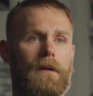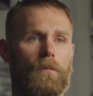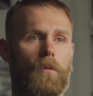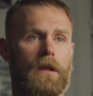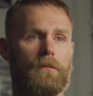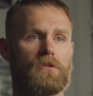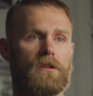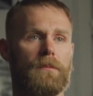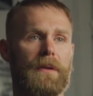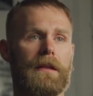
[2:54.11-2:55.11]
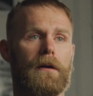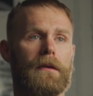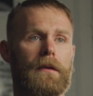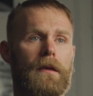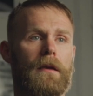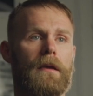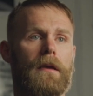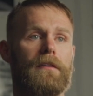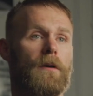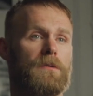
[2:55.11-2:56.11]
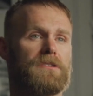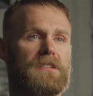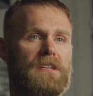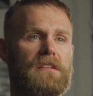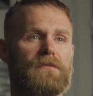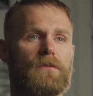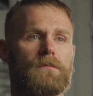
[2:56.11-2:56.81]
and what it was going to be like if I was successful.